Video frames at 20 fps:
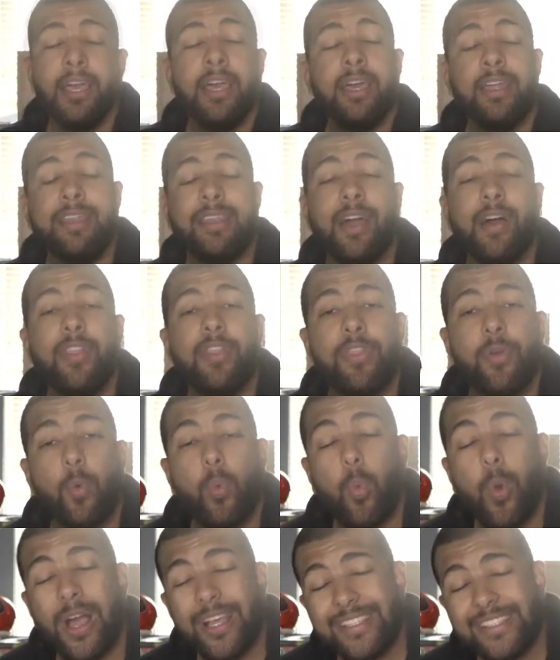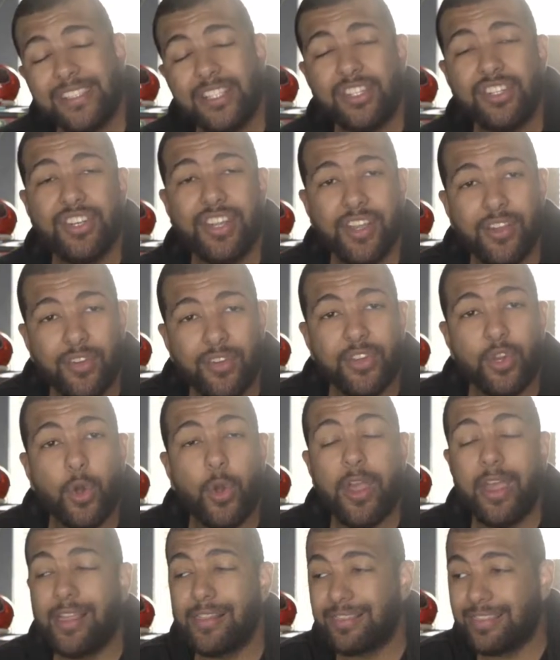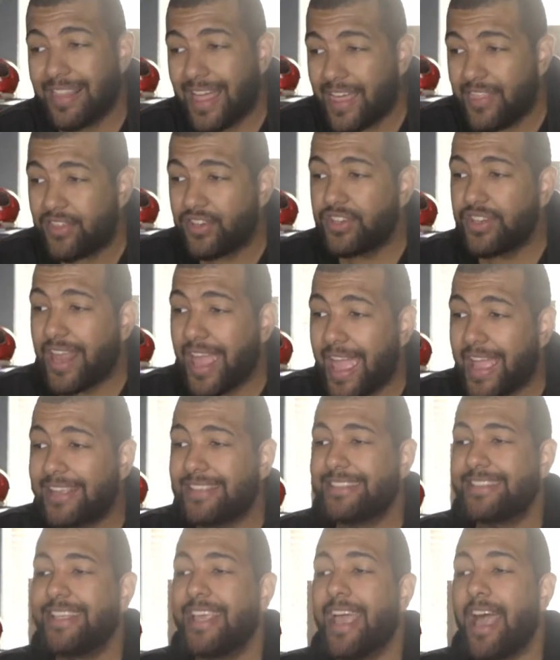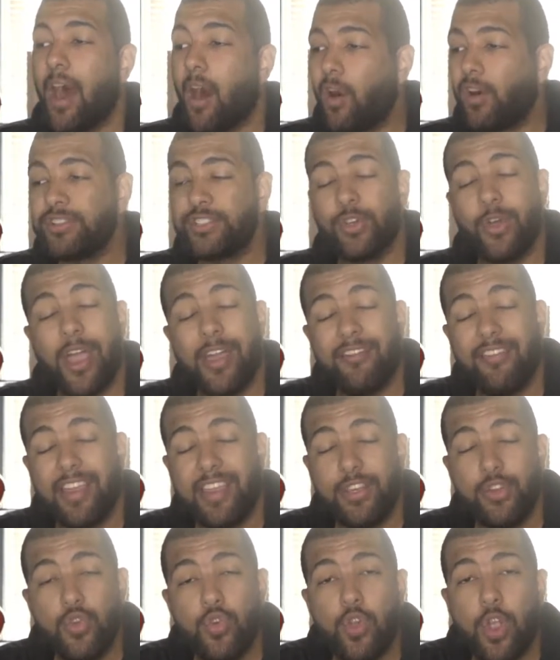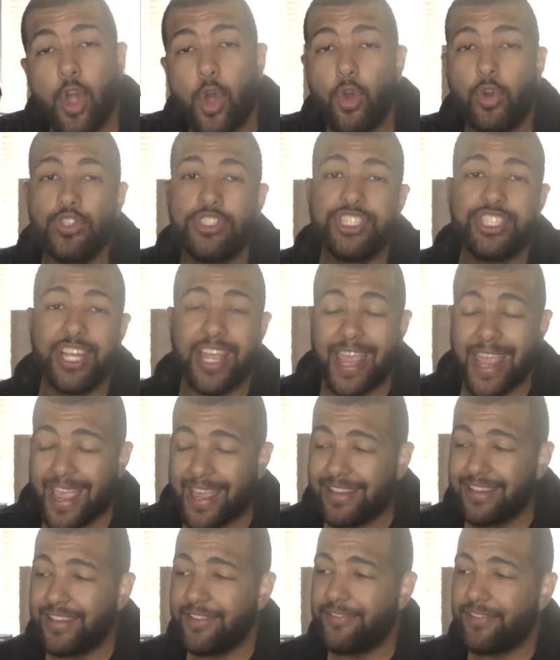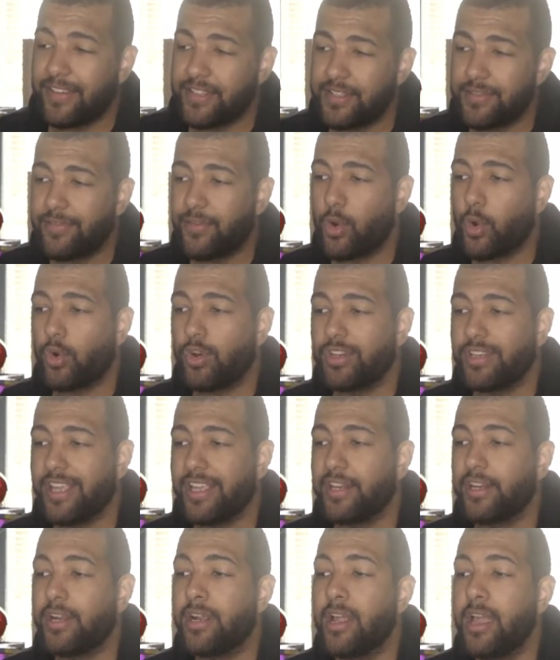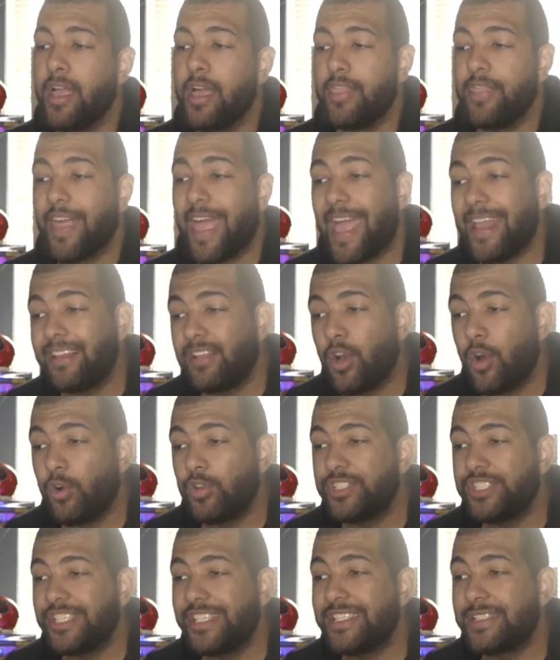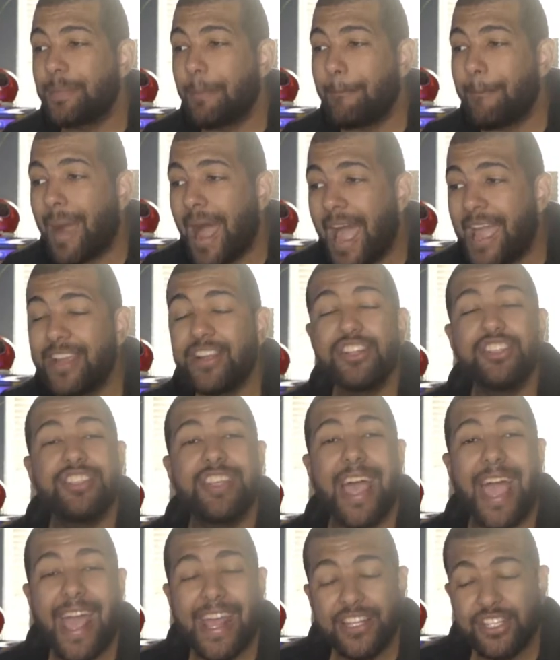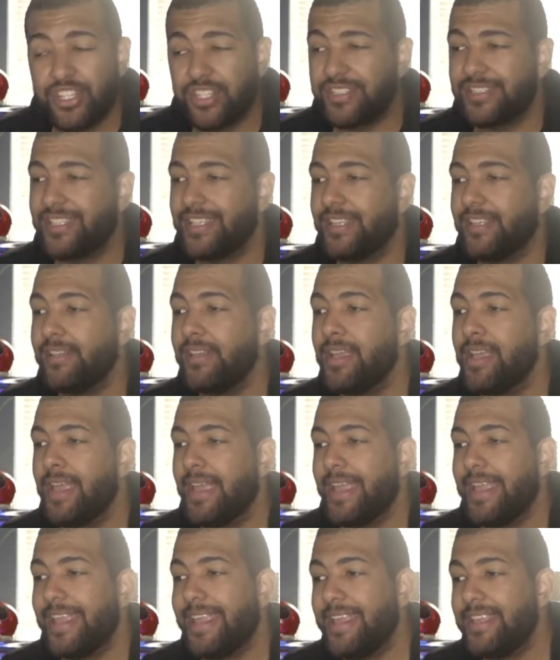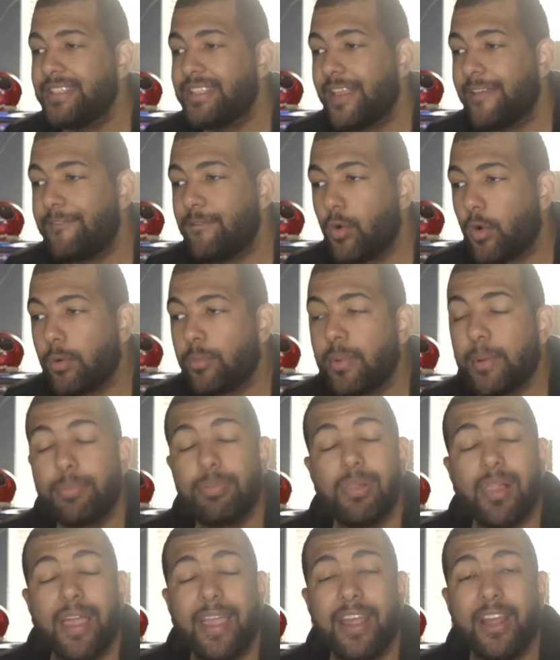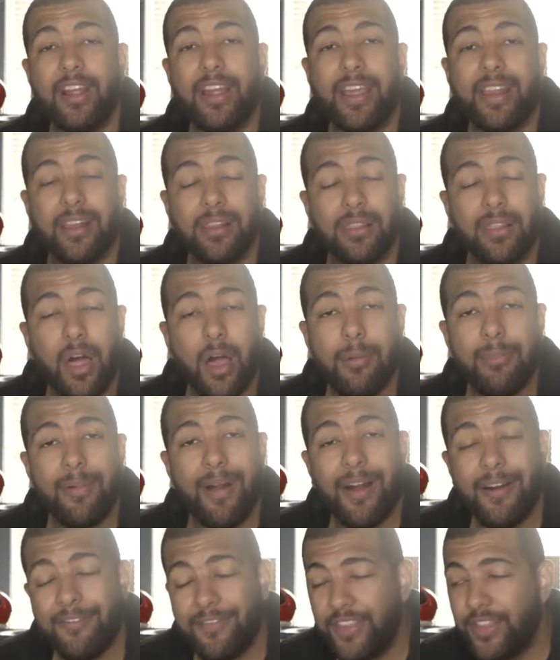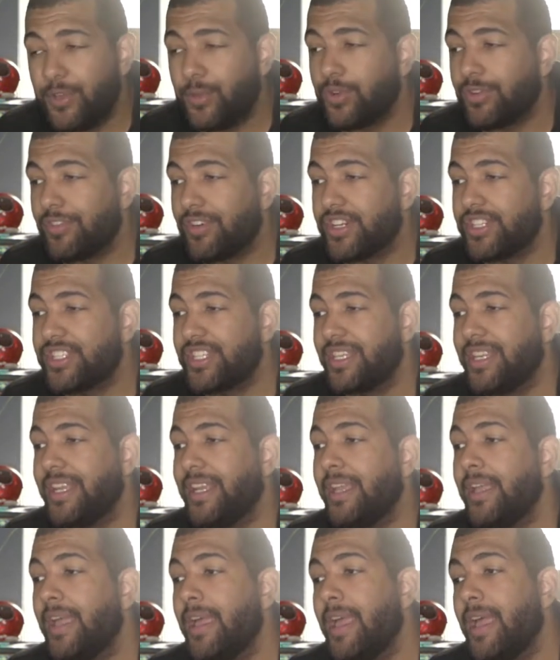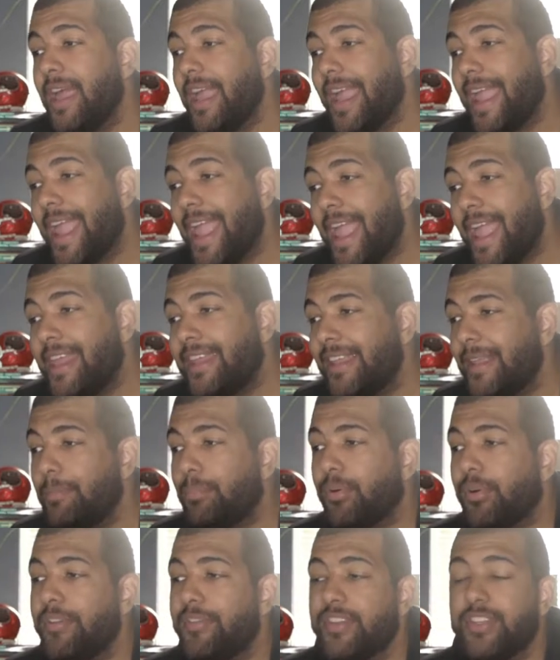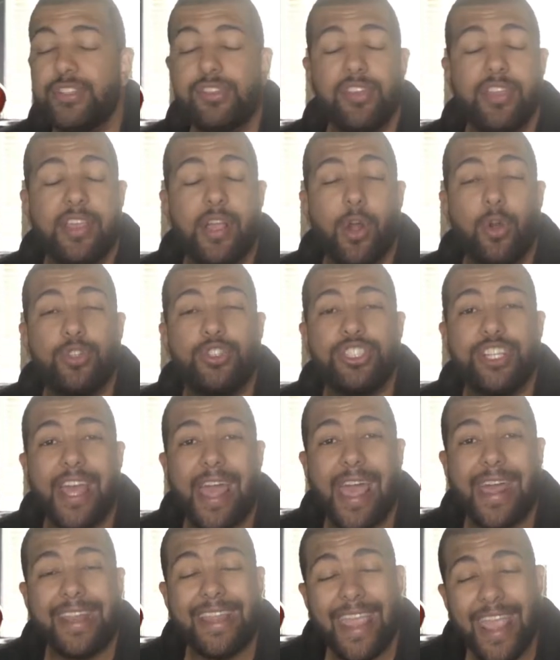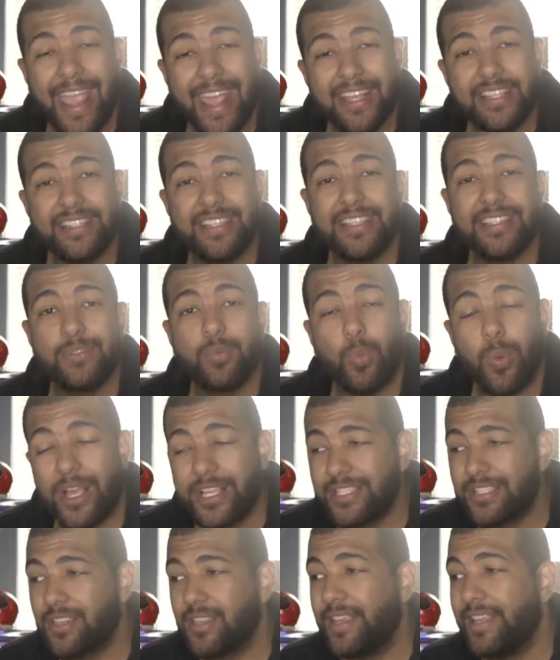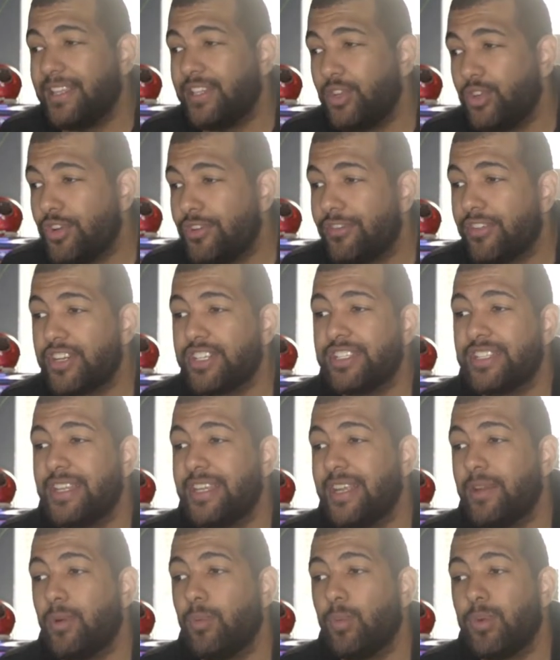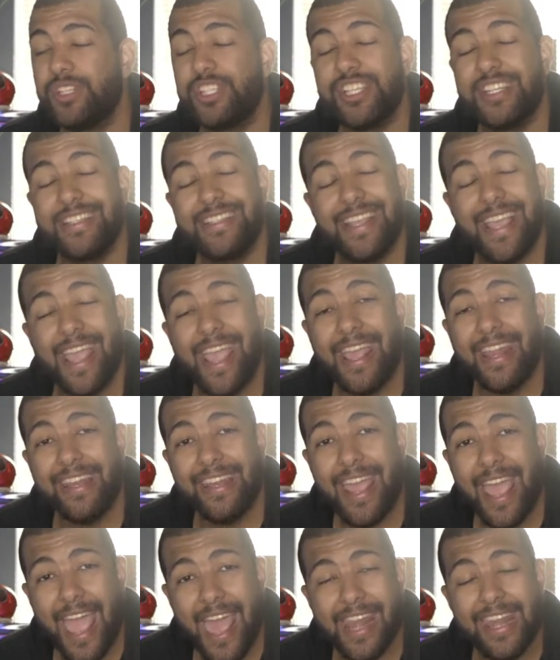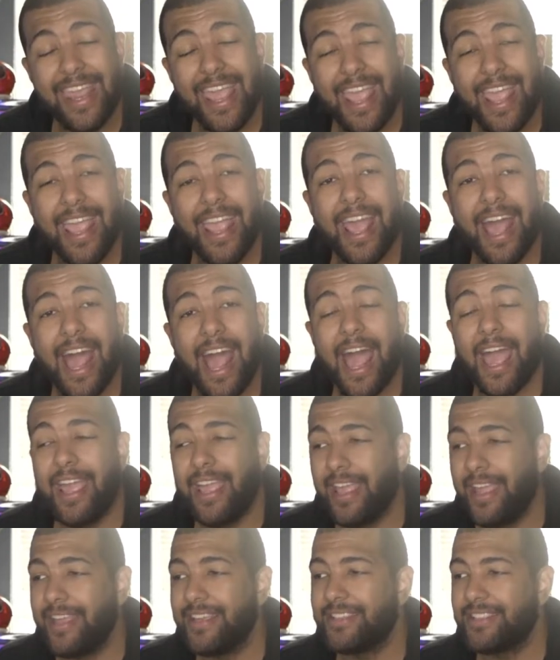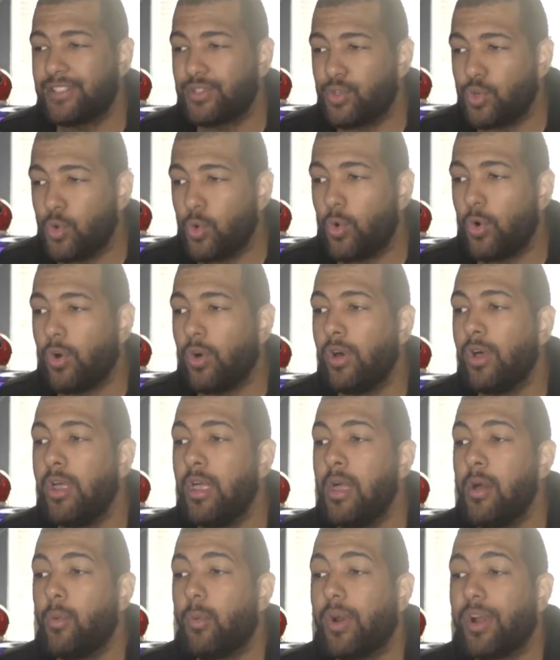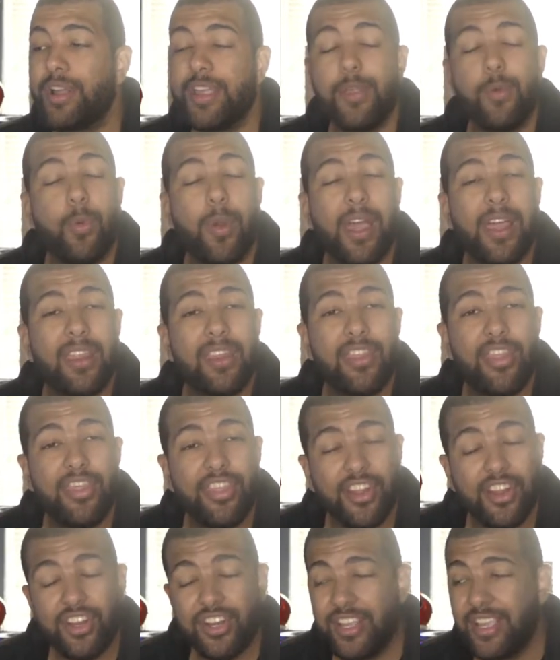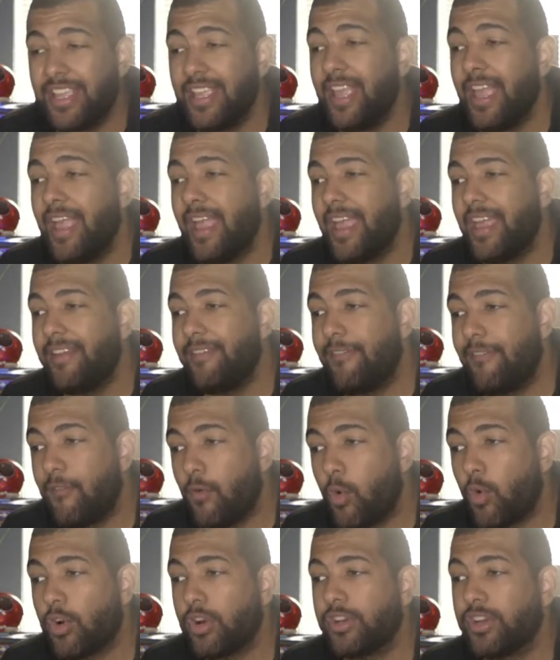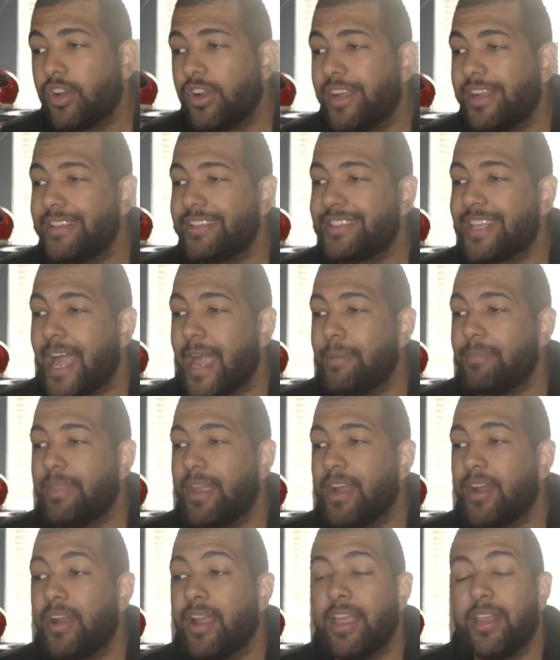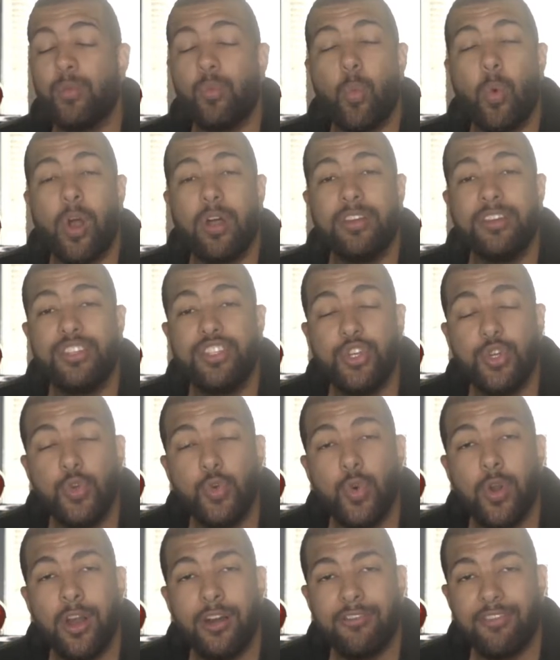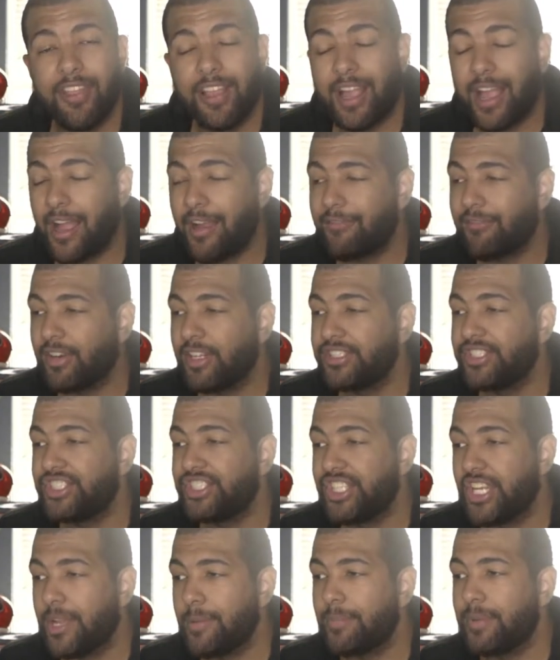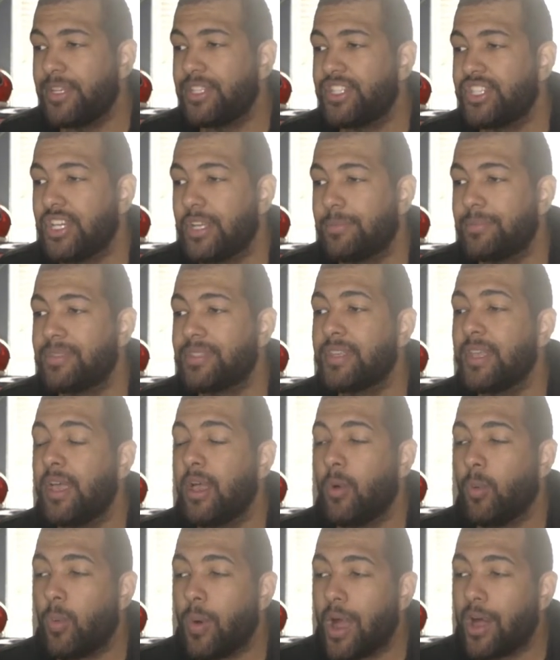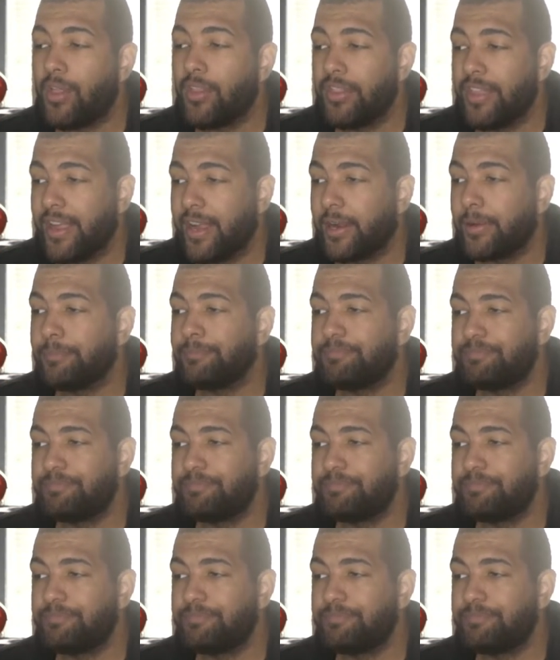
Now, the Western Illinois Leathernecks also have a new coach and defensive coordinator. The head coach is Myers Hendrickson. He is a former player and alum of the university, and he previously coached at Kansas Wesleyan University, which is an NAIA school, where he went 30-4 during his time there and won two of the conference championships while there.